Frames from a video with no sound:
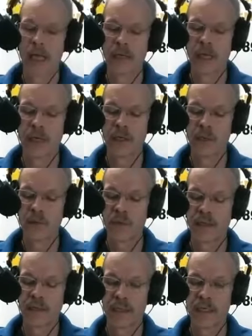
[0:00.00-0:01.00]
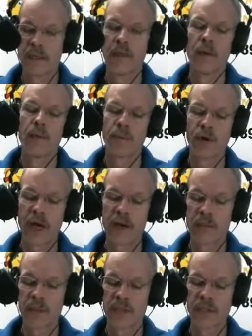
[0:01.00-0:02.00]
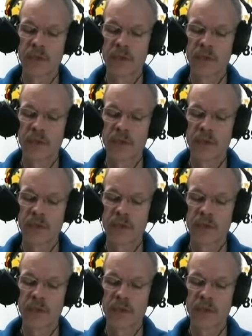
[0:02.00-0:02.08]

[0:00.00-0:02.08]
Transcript: I know at the prior month's